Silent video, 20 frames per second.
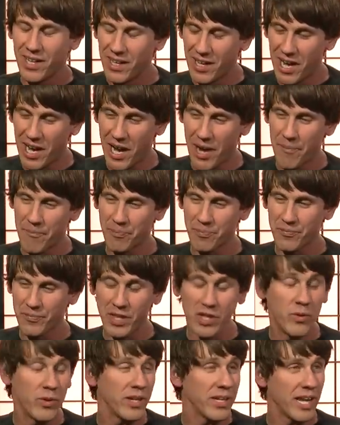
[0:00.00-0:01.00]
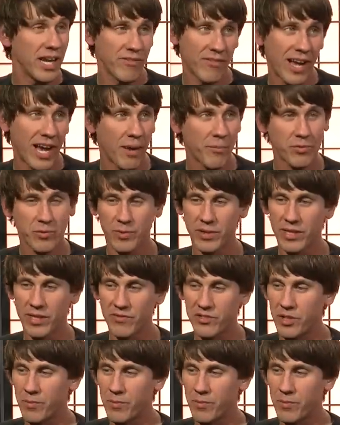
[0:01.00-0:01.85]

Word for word: Um, you know, we didn't have apps, we didn't have